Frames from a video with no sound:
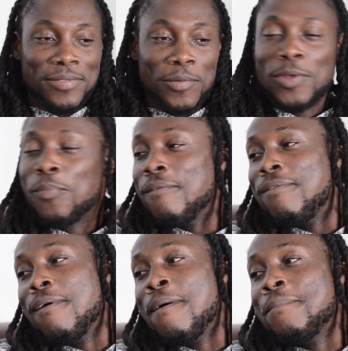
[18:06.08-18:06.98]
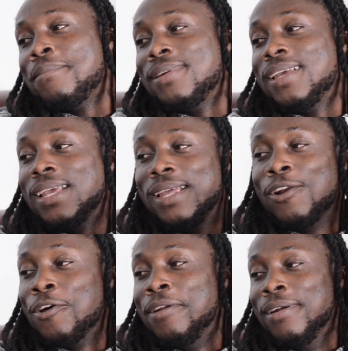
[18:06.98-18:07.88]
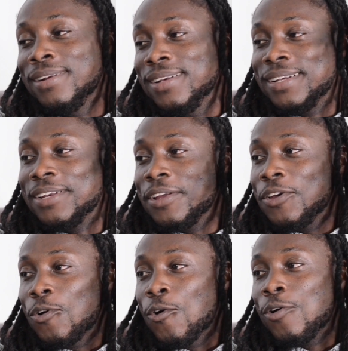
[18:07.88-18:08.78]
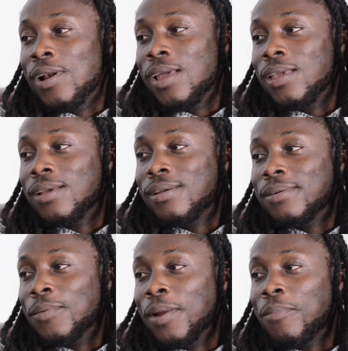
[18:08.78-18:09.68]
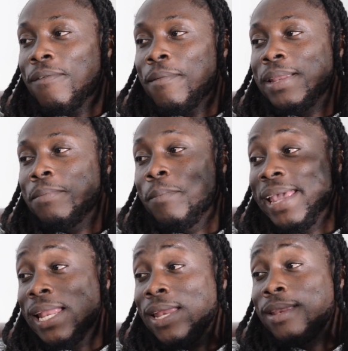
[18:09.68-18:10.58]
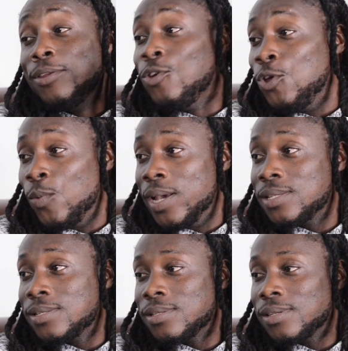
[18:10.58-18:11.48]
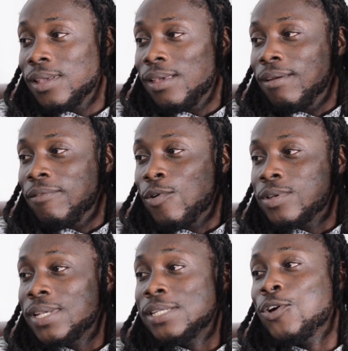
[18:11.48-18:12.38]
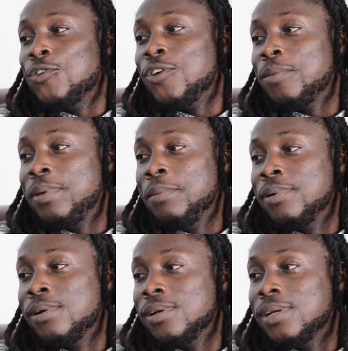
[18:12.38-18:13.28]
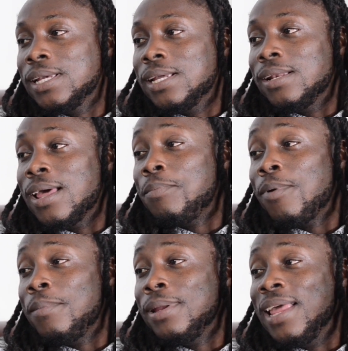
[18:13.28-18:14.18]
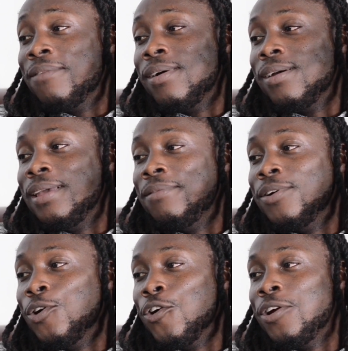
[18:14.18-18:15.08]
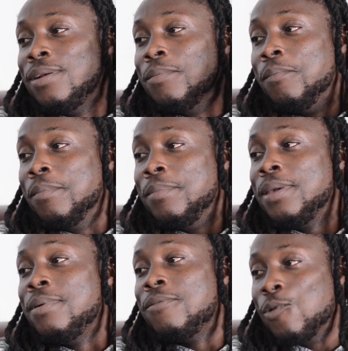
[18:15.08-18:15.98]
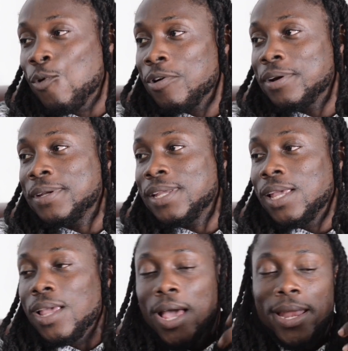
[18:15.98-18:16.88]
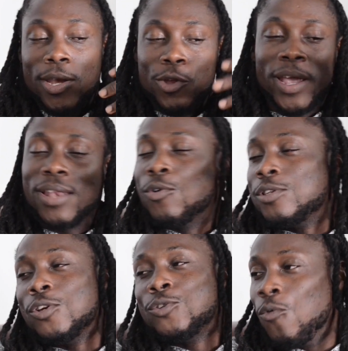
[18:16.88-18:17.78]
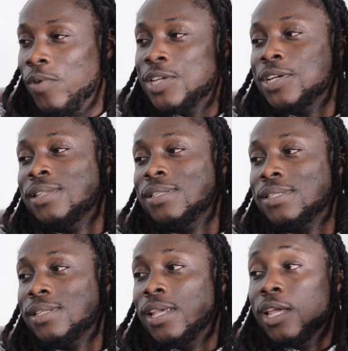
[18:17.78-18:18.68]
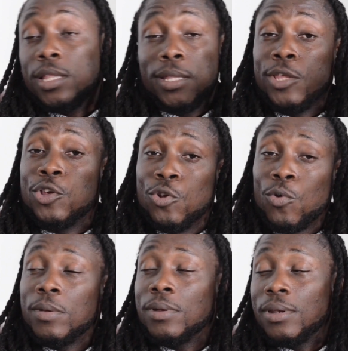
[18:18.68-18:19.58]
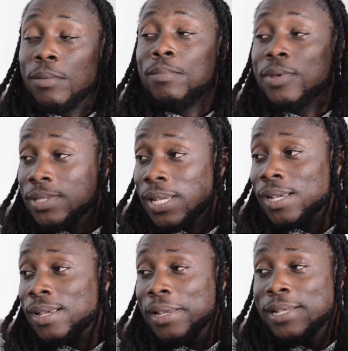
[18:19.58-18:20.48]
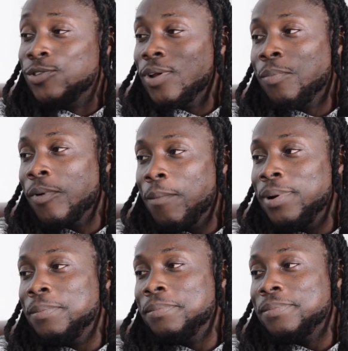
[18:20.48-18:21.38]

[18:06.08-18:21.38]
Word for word: When you perform in London or like when I perform in Maine in the US okay. for 600 people that probably never even heard me of. before. Yes. And you get such ovations. Then you know the, the music is not the problem.